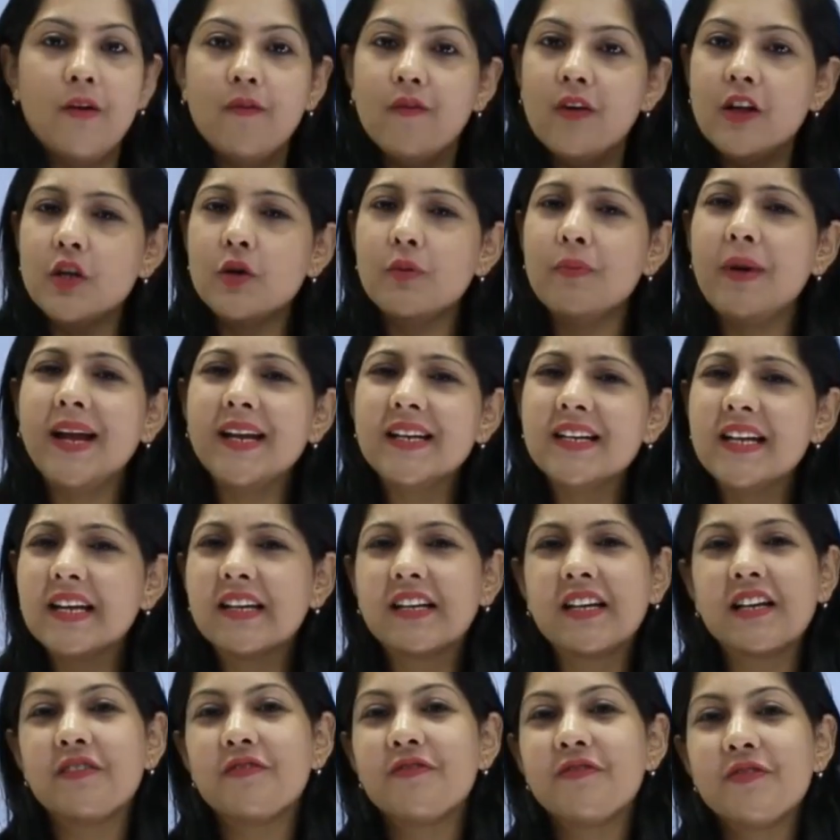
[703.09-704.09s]
Well, you might
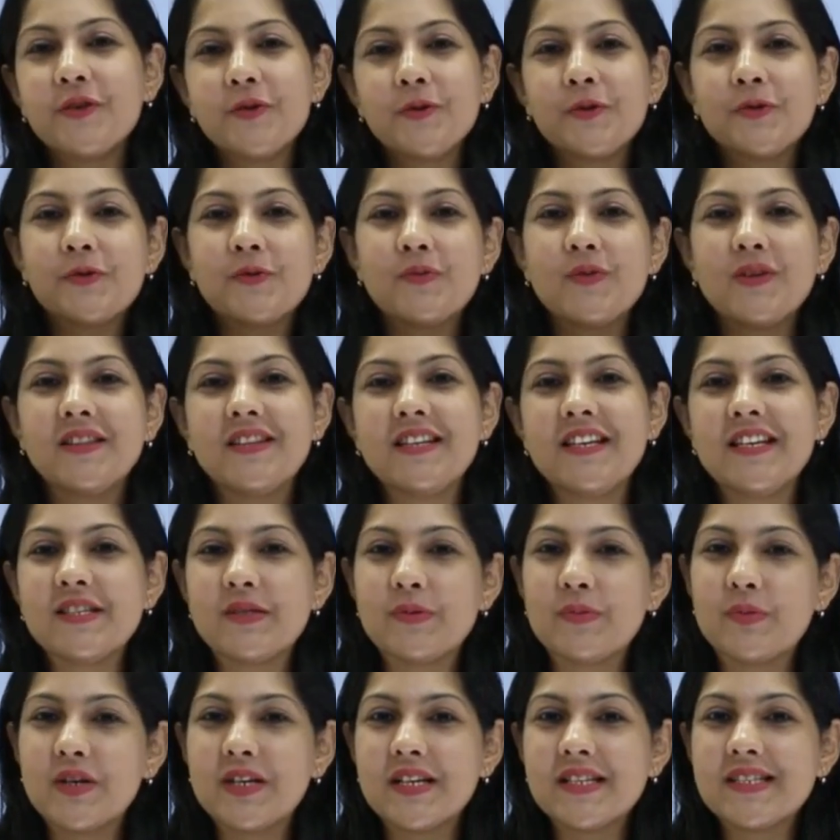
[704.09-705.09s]
get confused with
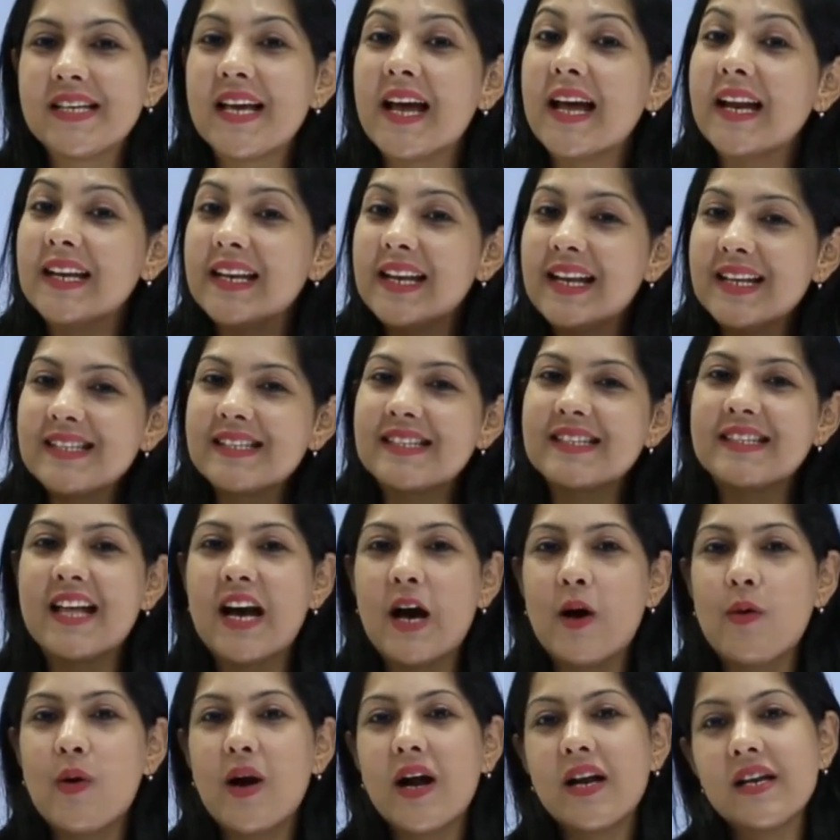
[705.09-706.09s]
these words, and let's
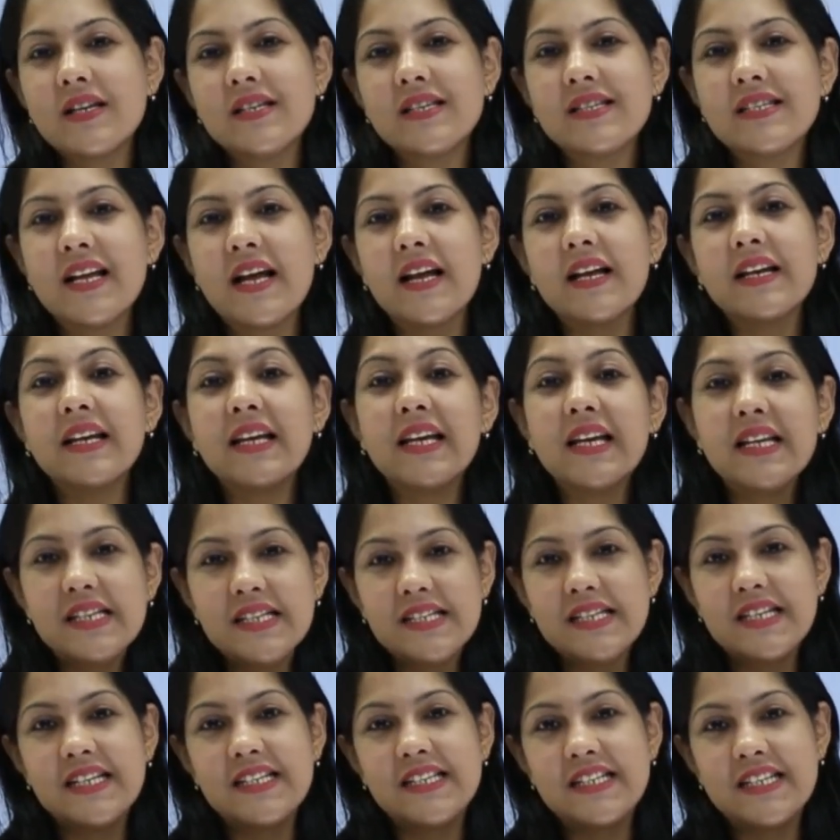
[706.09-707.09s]
now understand
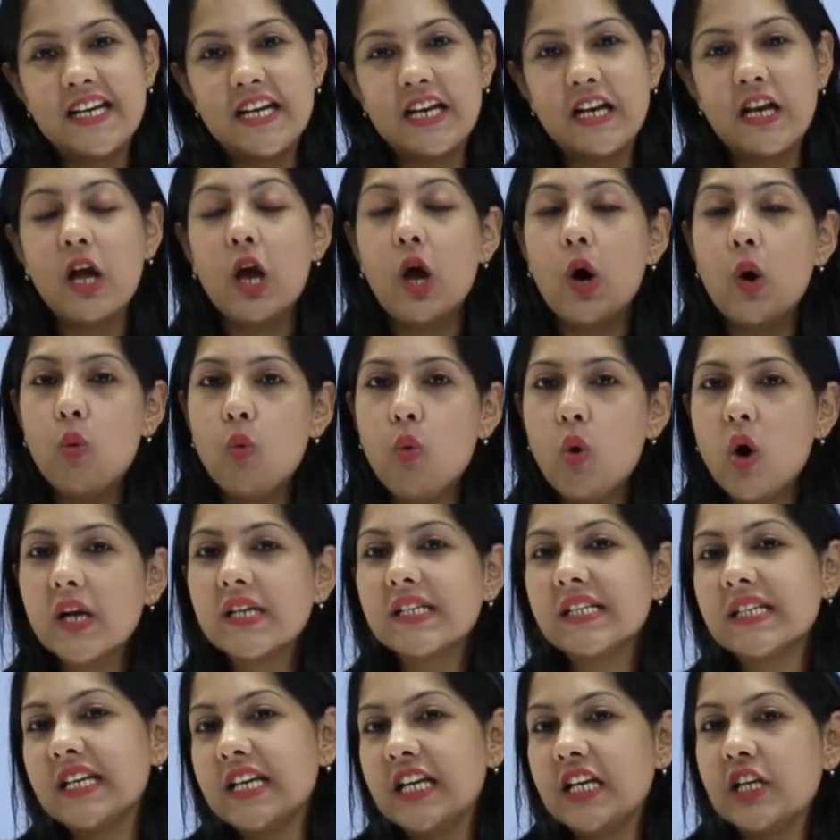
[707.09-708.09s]
in detail
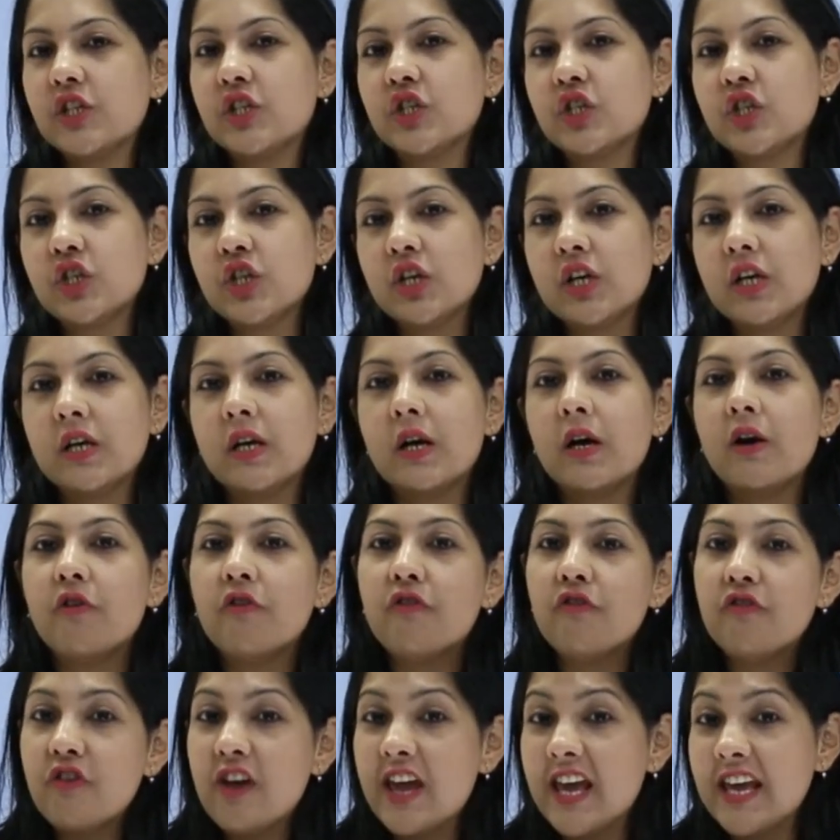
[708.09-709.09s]
what each
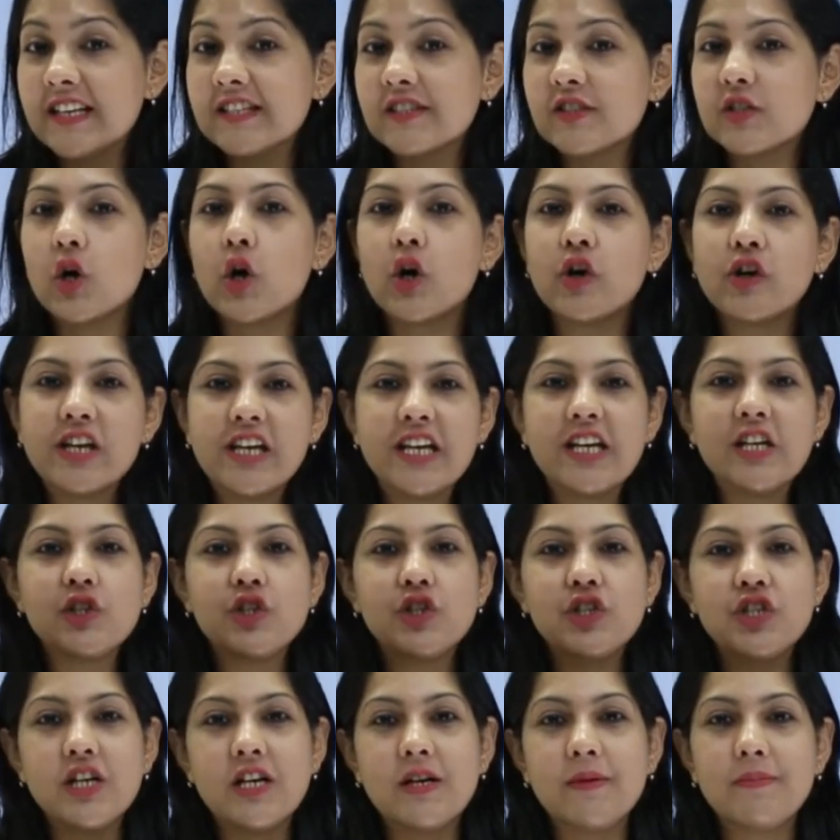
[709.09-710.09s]
phase or
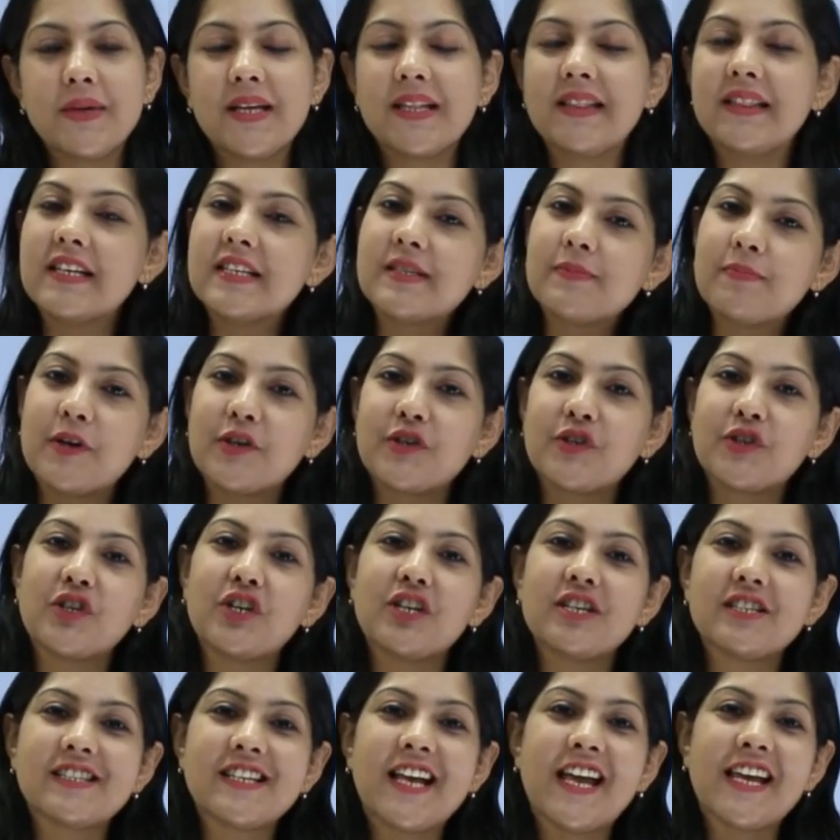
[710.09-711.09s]
each term in this
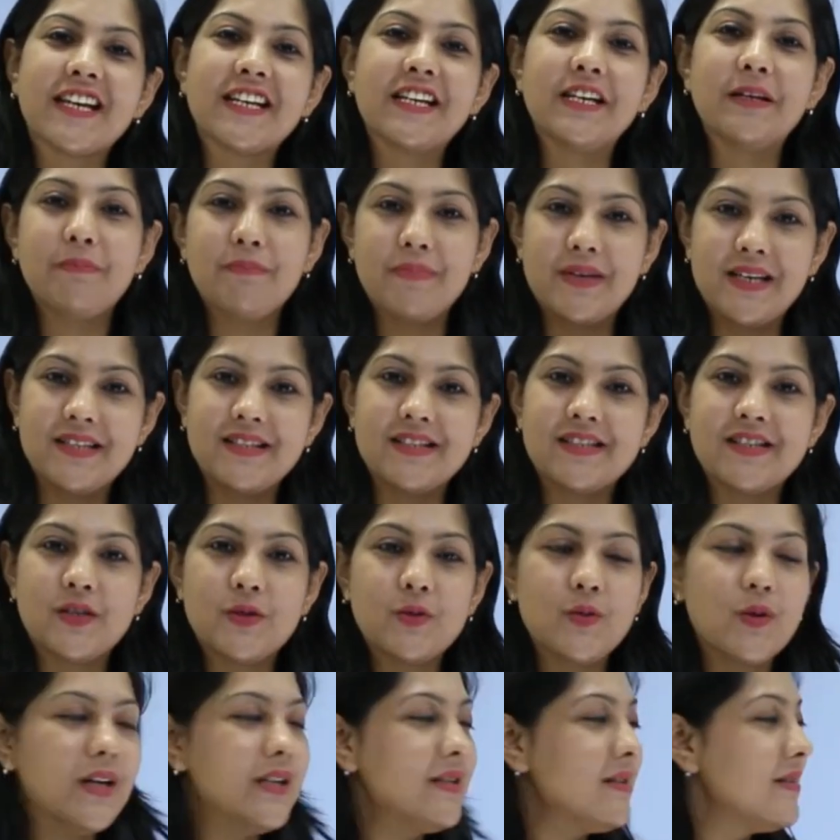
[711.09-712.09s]
particular cycle means
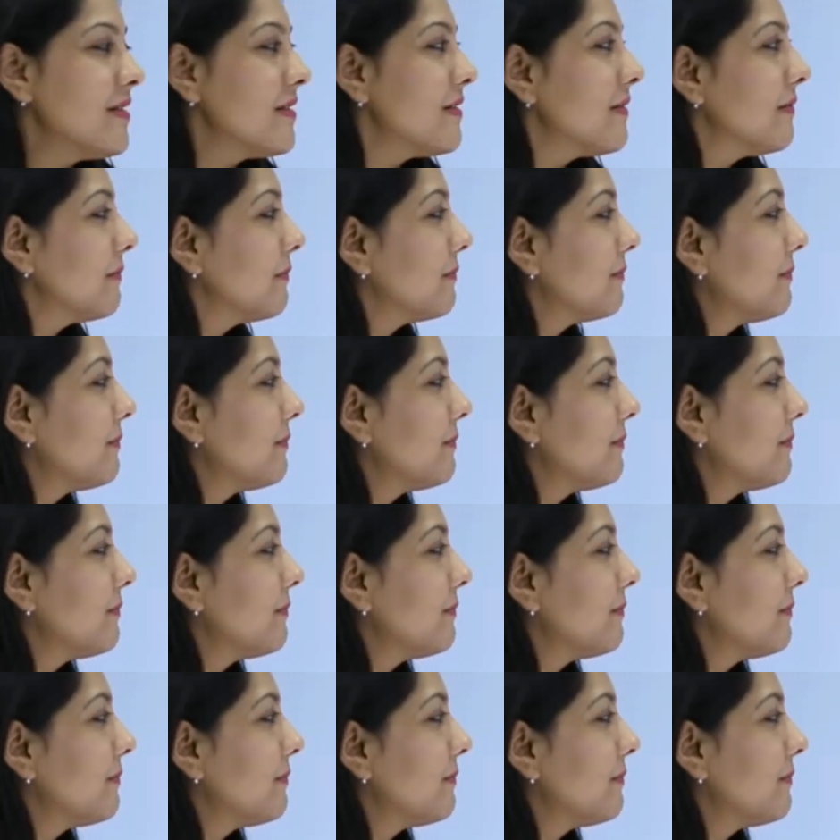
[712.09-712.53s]
to us.